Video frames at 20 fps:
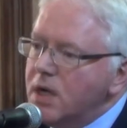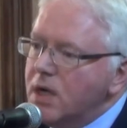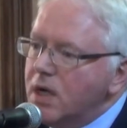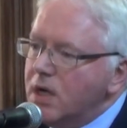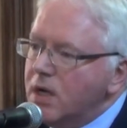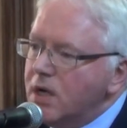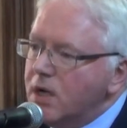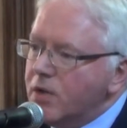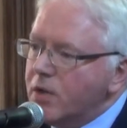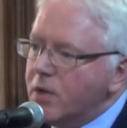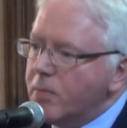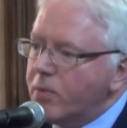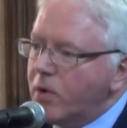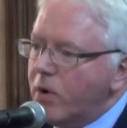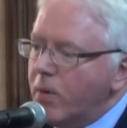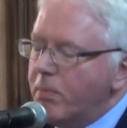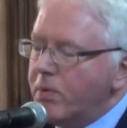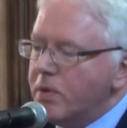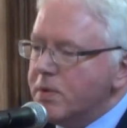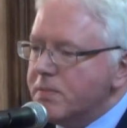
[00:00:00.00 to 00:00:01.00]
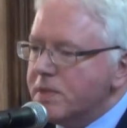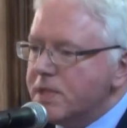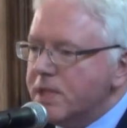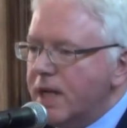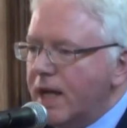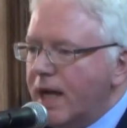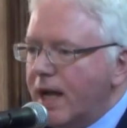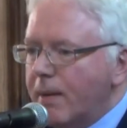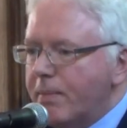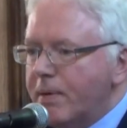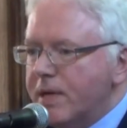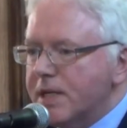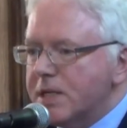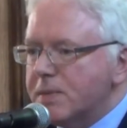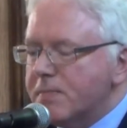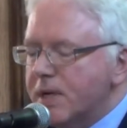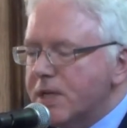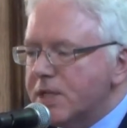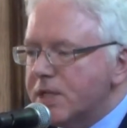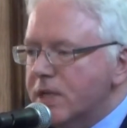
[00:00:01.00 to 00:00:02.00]
and the problems that happen,
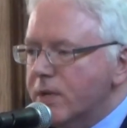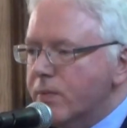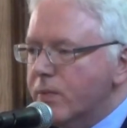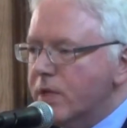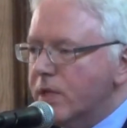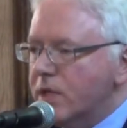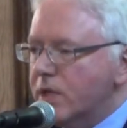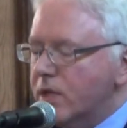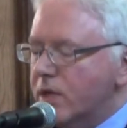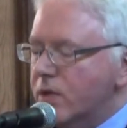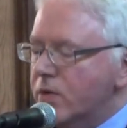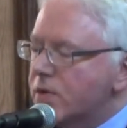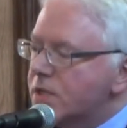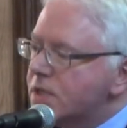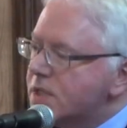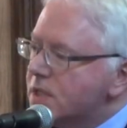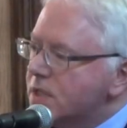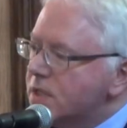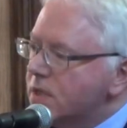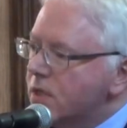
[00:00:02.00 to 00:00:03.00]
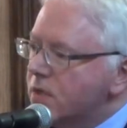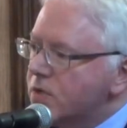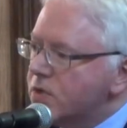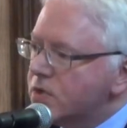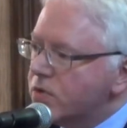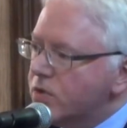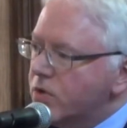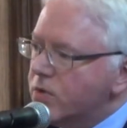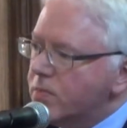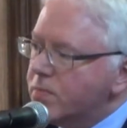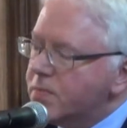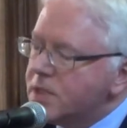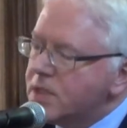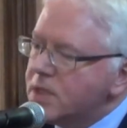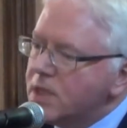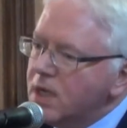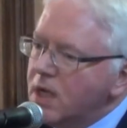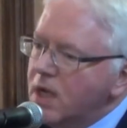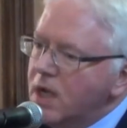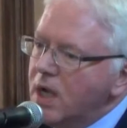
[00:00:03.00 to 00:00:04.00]
especially with the youths in those groups.